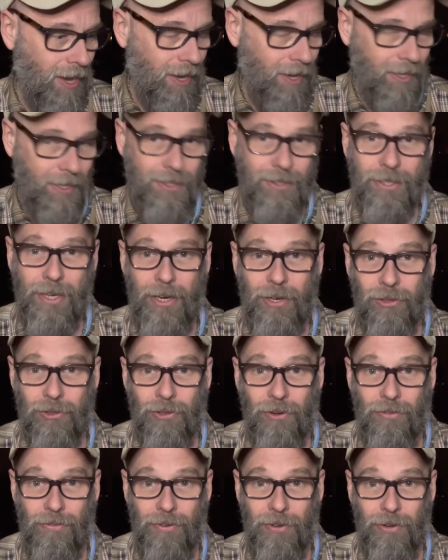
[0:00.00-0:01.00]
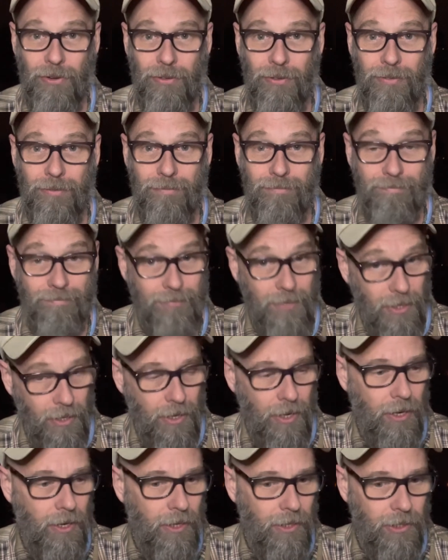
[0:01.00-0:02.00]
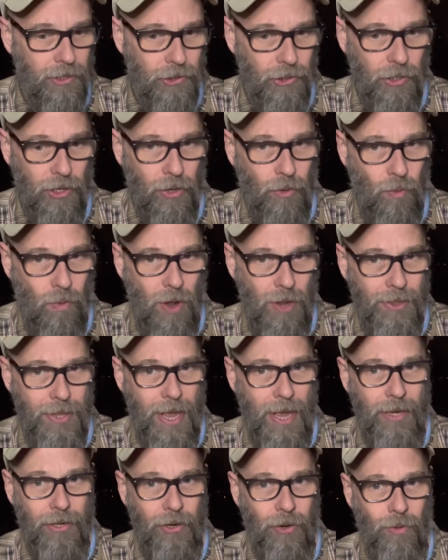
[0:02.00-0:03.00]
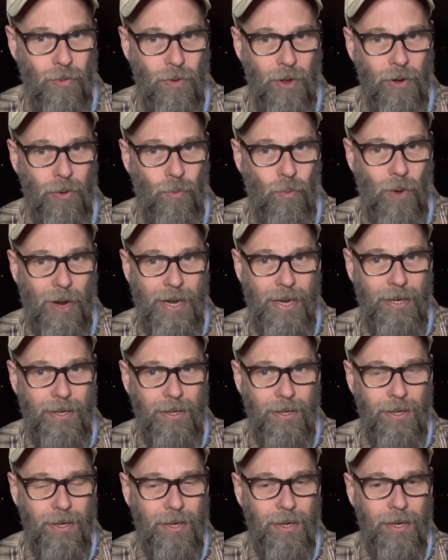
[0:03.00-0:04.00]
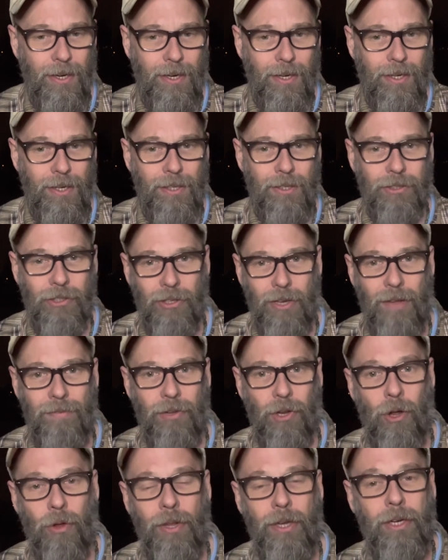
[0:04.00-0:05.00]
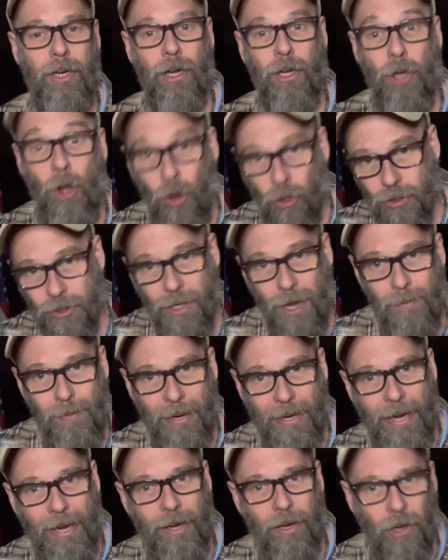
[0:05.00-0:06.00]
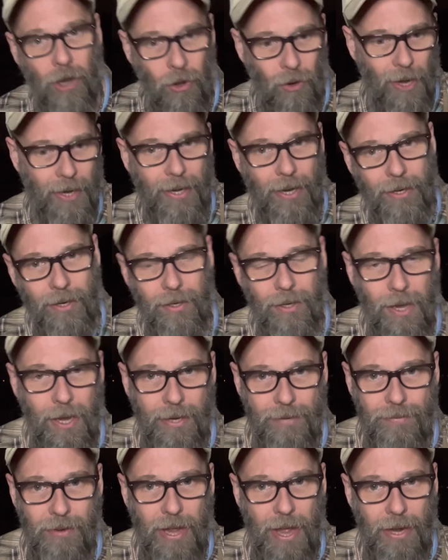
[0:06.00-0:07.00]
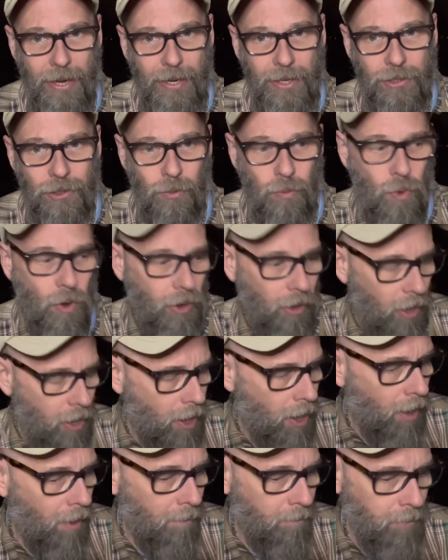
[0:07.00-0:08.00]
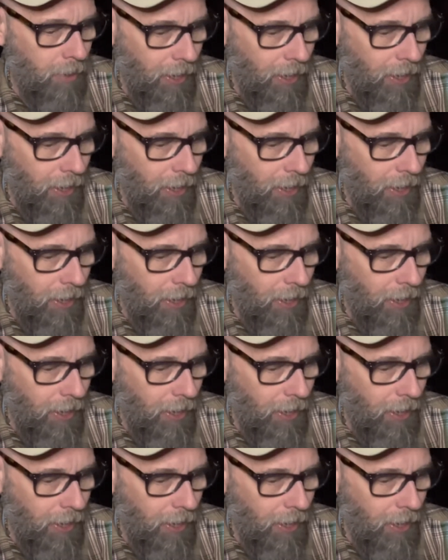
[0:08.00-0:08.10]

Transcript: containers are filled, because you're going to want that. You don't want to wait until you have to go. Then you go, oh, stop! I can't go. I gotta get some water. But